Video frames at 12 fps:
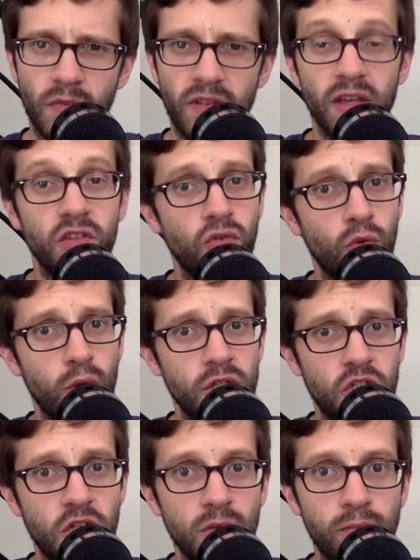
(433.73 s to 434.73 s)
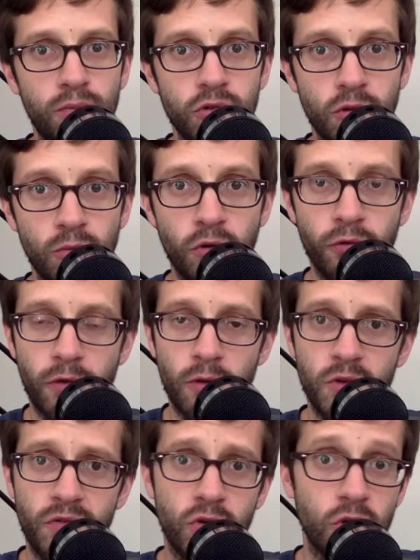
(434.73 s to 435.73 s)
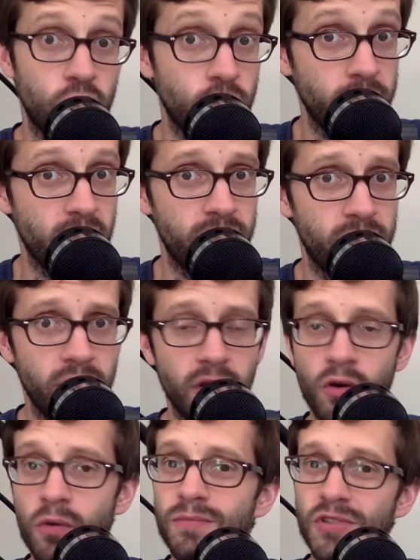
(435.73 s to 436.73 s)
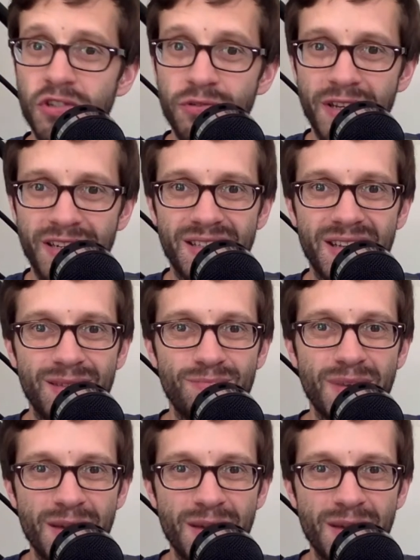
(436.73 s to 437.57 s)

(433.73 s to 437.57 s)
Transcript: Thanks for watching, put a blue thumb if you enjoyed that video. See you next time, bye